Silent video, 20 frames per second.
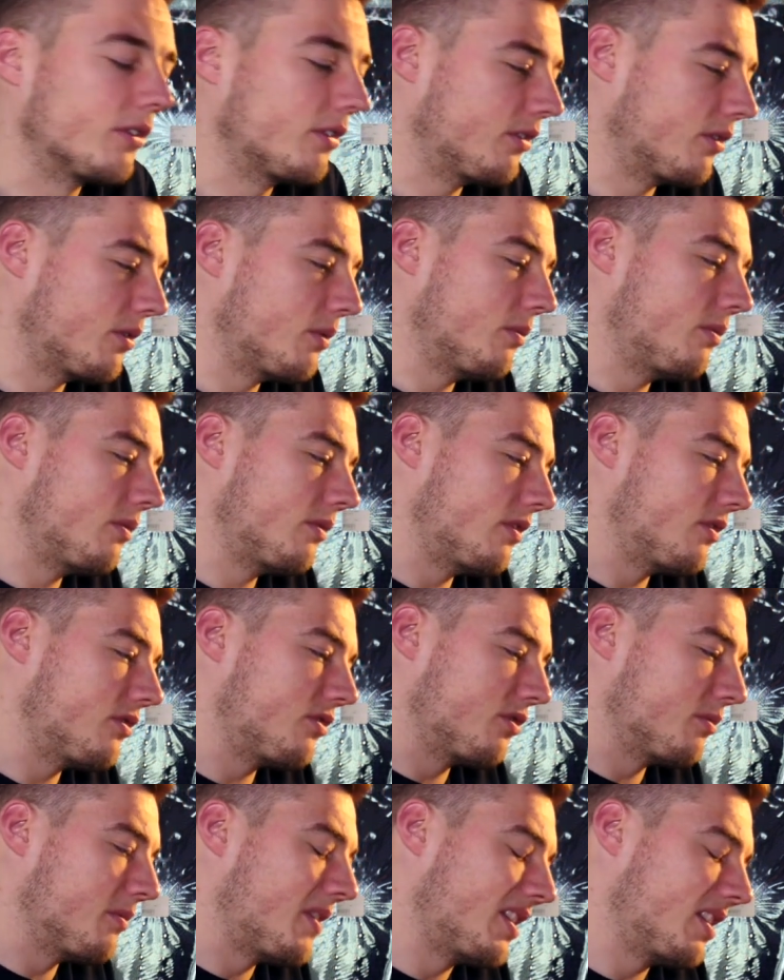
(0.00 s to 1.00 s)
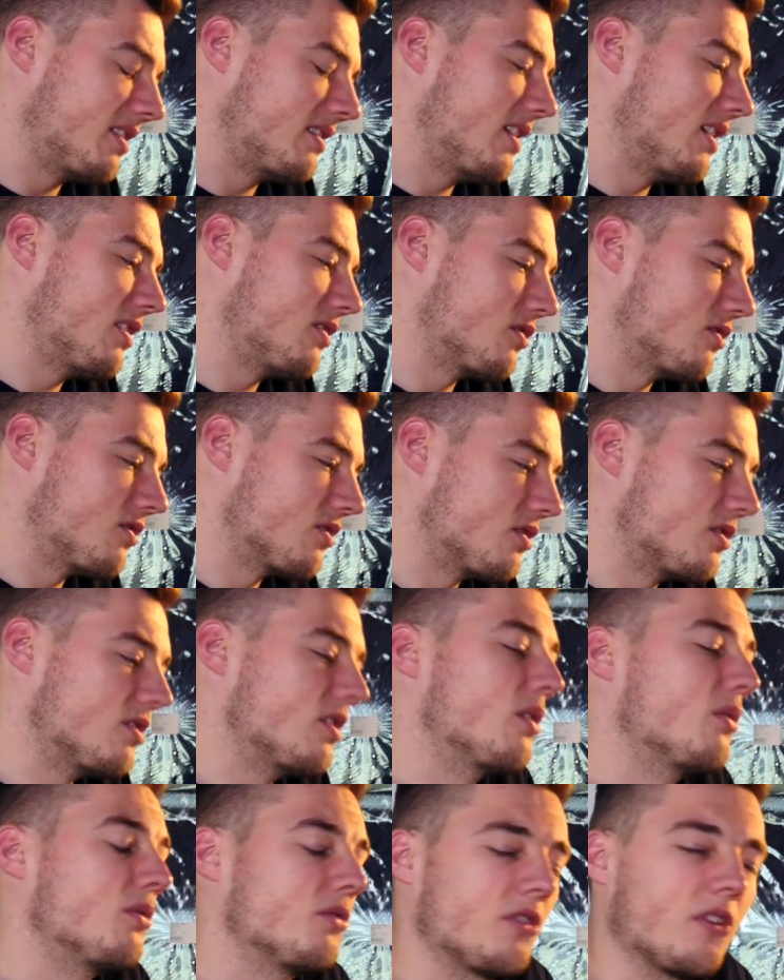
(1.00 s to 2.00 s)
so there's some annotations and
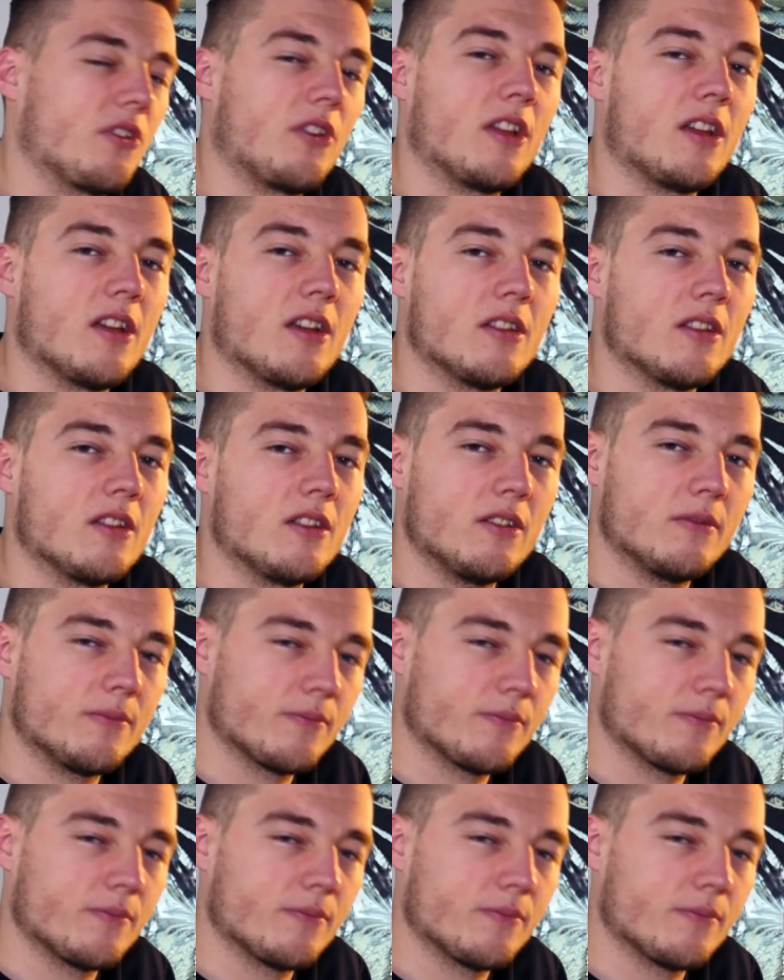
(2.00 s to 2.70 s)
notes on here that